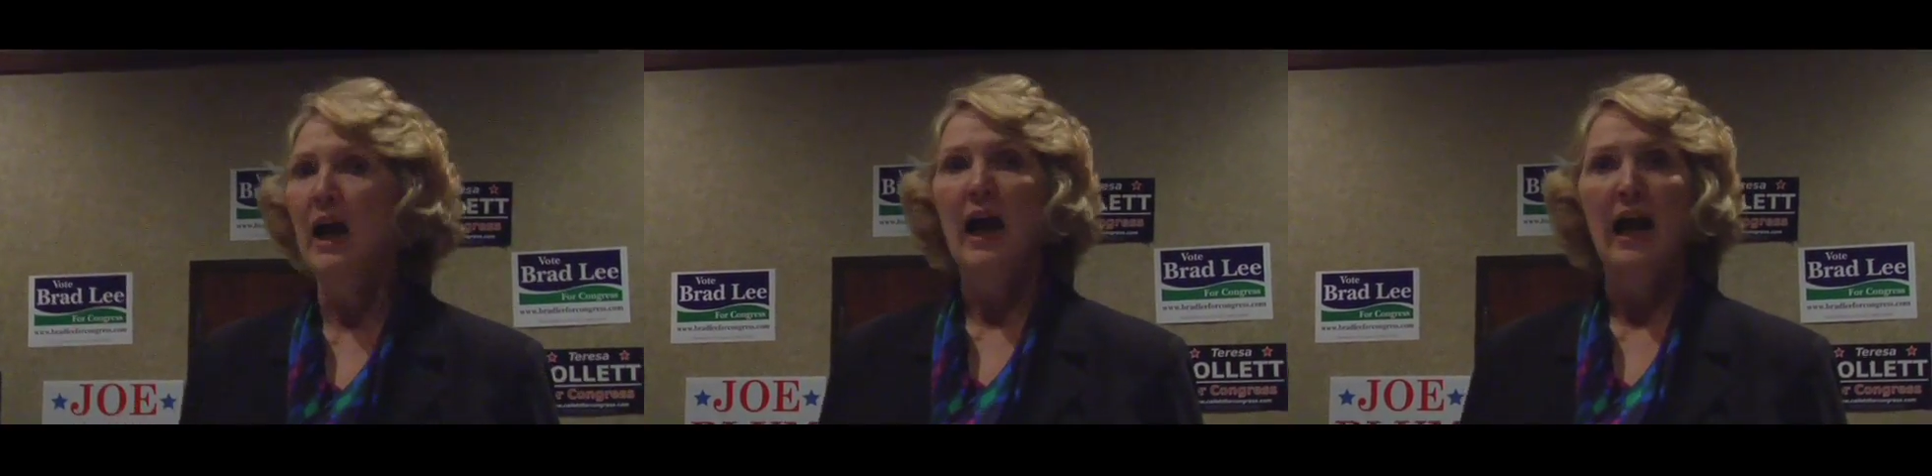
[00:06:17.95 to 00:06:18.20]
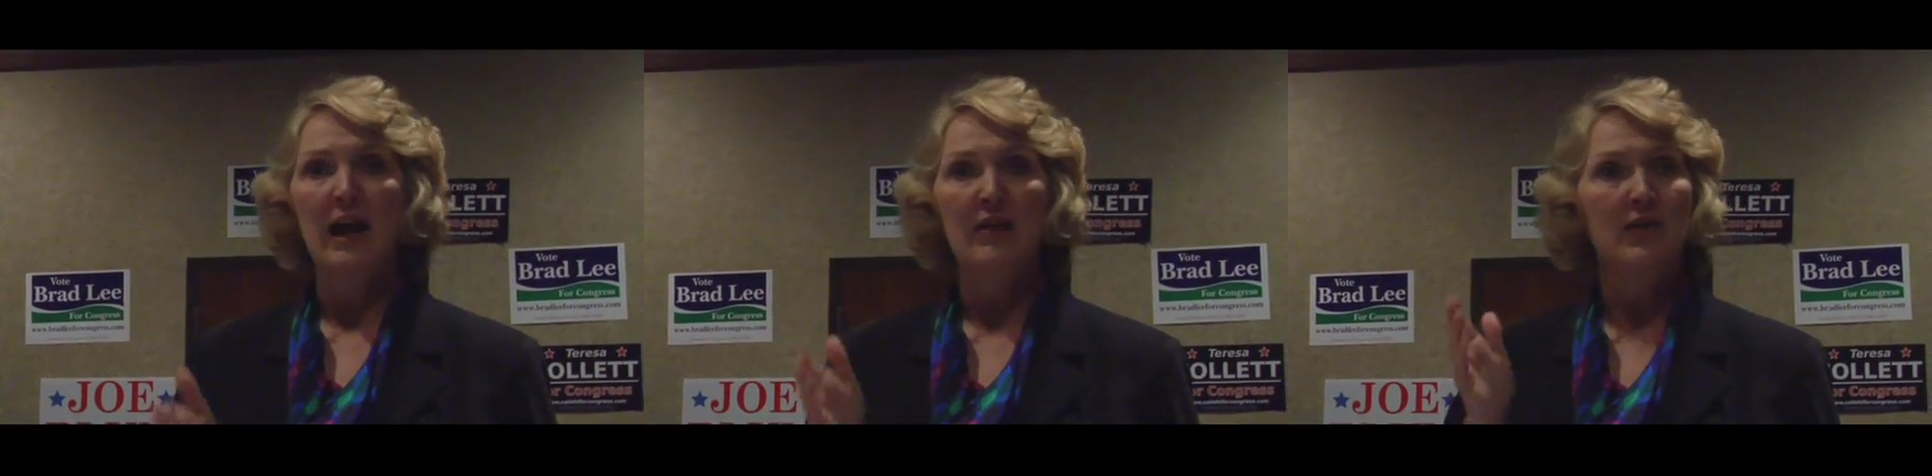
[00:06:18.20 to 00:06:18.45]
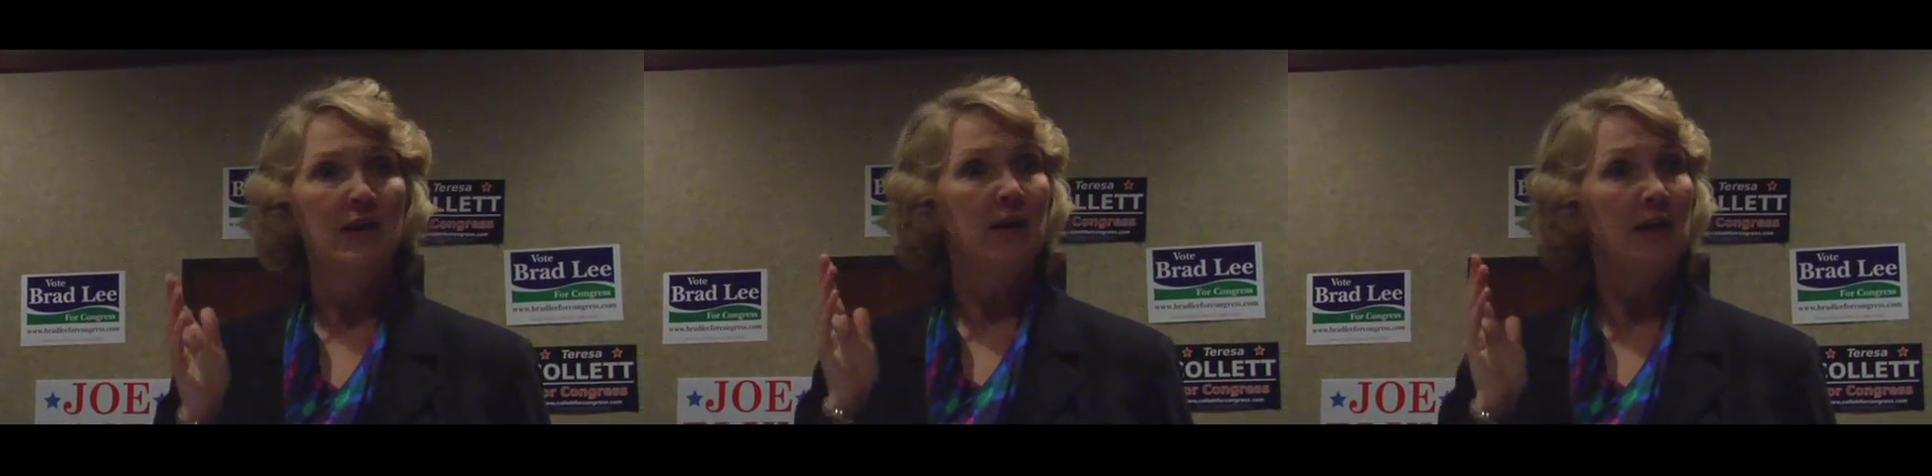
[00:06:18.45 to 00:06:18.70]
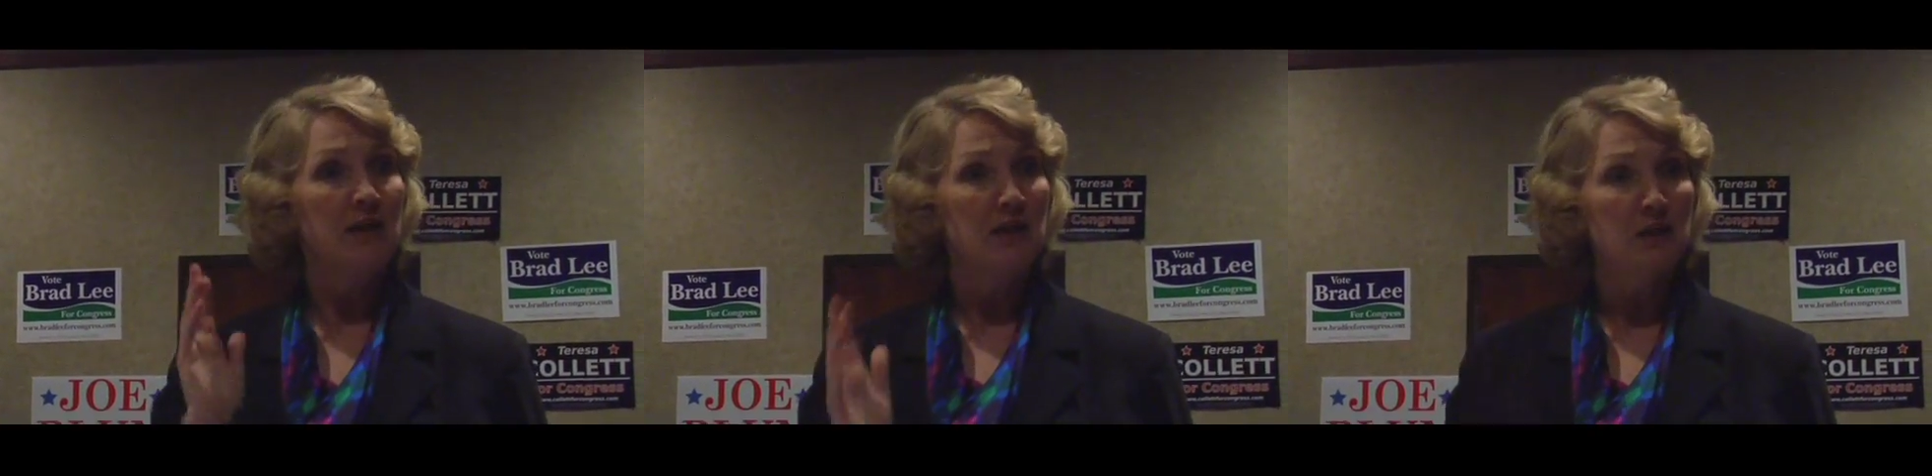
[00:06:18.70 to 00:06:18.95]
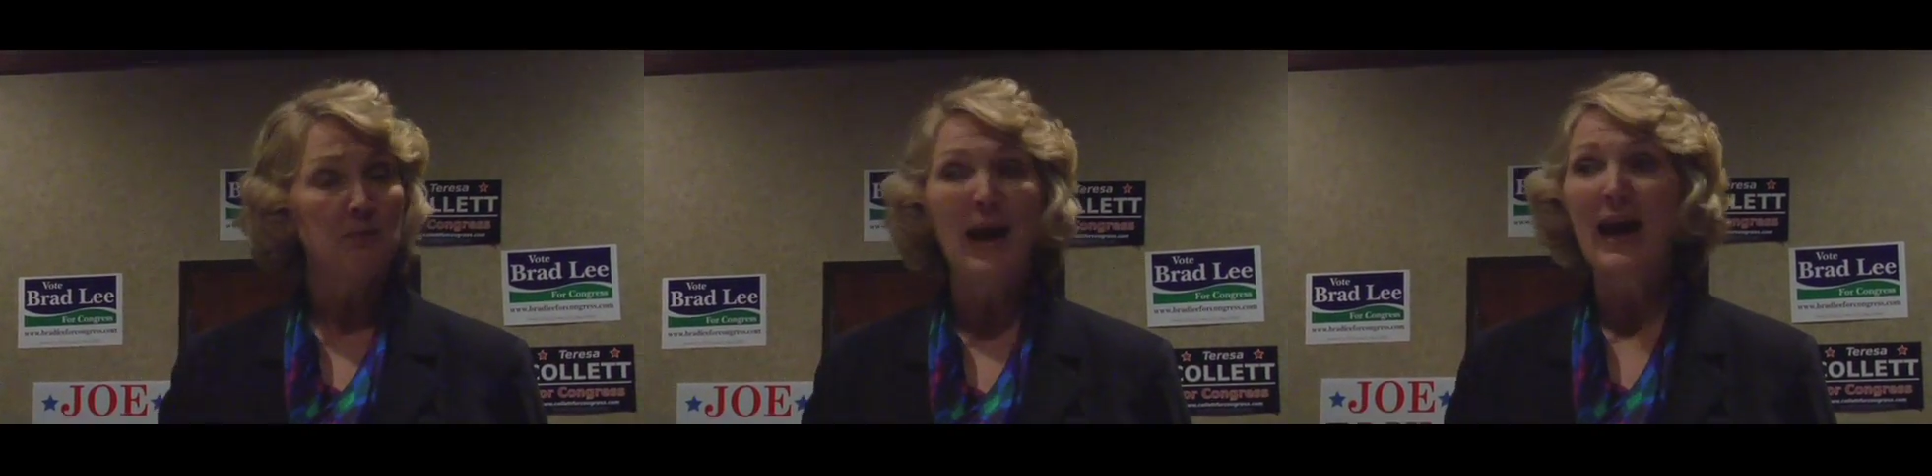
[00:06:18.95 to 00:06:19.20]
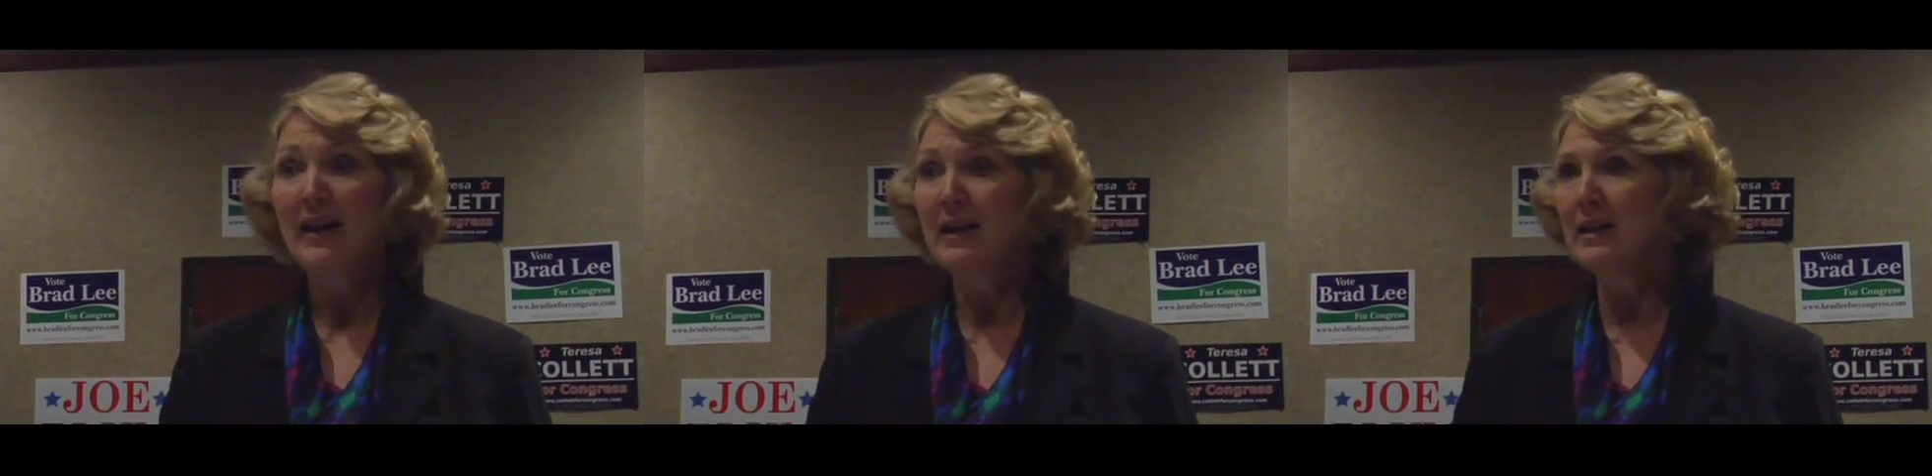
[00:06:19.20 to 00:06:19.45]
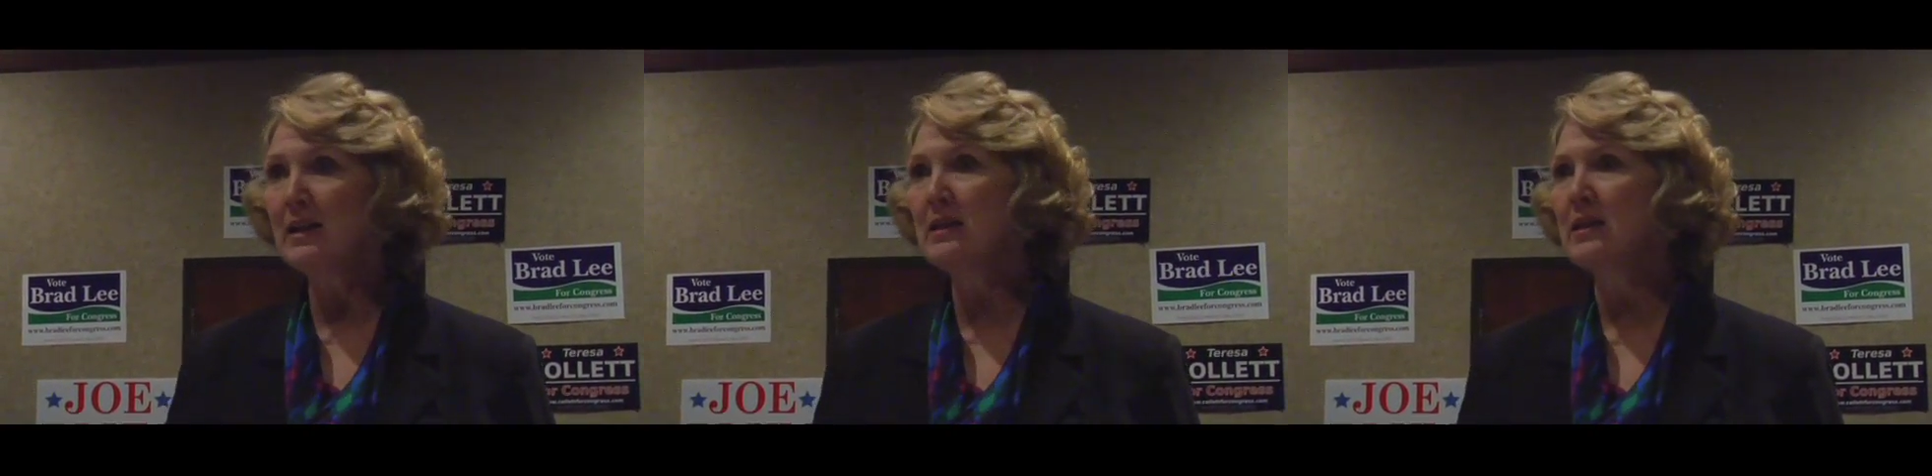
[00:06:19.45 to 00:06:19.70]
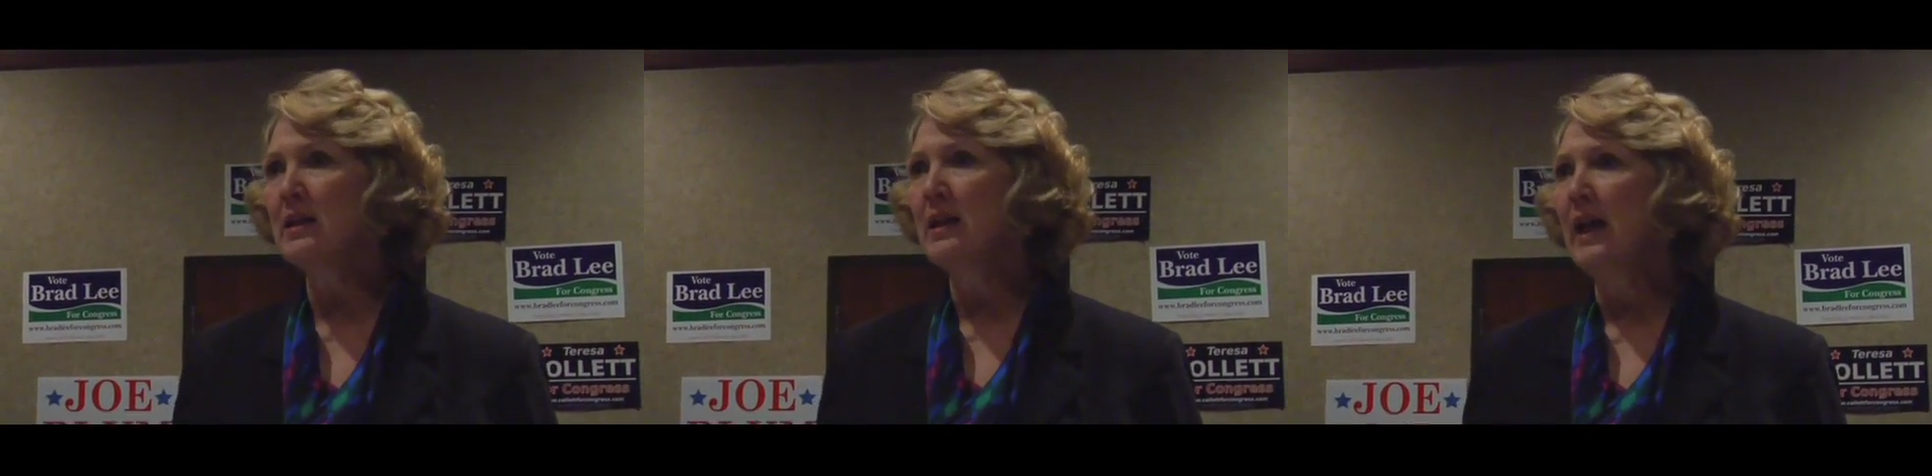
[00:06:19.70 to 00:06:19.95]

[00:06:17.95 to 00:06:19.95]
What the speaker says: and the Hispanics